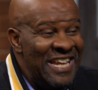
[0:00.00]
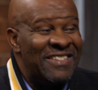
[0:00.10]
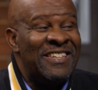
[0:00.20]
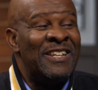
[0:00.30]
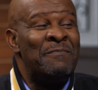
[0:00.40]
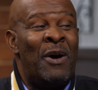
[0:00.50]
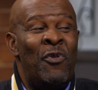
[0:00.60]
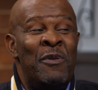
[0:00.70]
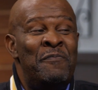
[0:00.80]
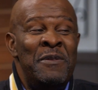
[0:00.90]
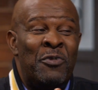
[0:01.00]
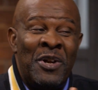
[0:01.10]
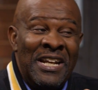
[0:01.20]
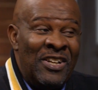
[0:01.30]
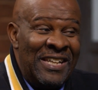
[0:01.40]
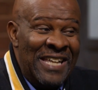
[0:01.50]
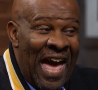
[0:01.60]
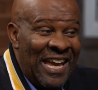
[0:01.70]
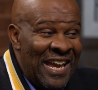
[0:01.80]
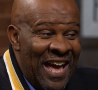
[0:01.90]
It's killing by way of people
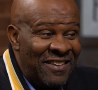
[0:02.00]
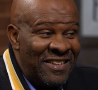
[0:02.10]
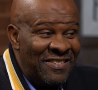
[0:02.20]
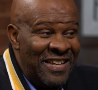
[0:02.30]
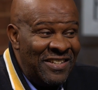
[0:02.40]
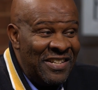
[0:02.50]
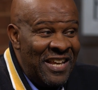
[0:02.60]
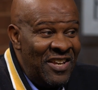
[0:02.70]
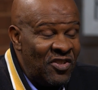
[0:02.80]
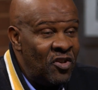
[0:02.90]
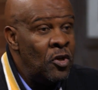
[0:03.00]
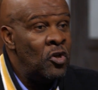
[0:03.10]
lacking access to education.